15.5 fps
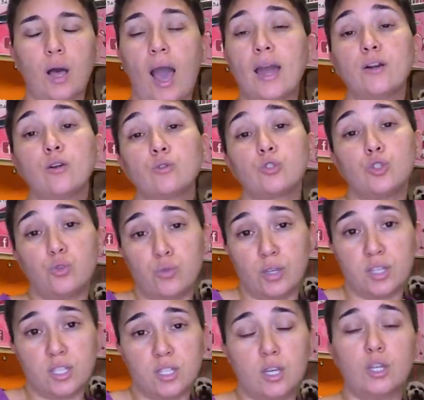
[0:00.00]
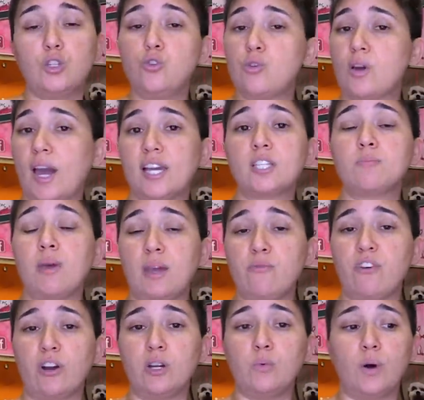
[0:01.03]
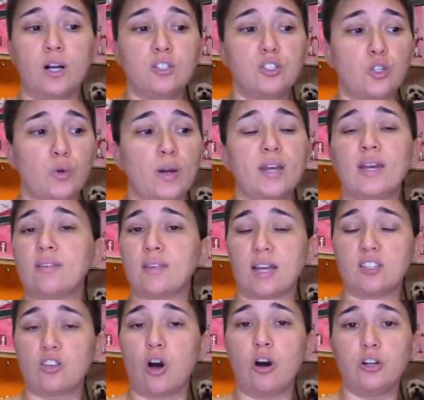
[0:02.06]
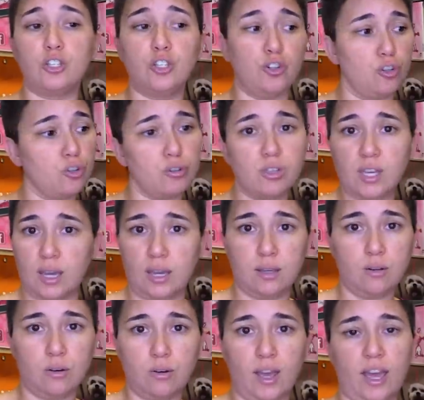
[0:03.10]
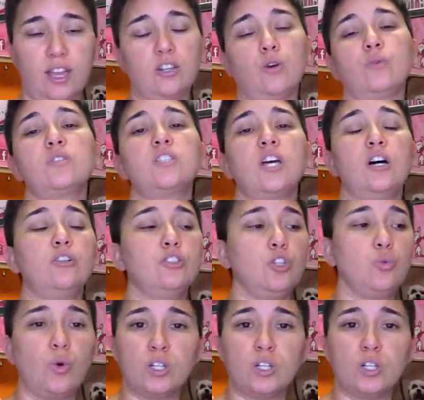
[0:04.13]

I don't do this and you guys may very well do it and that's all your thing, okay? No one's telling you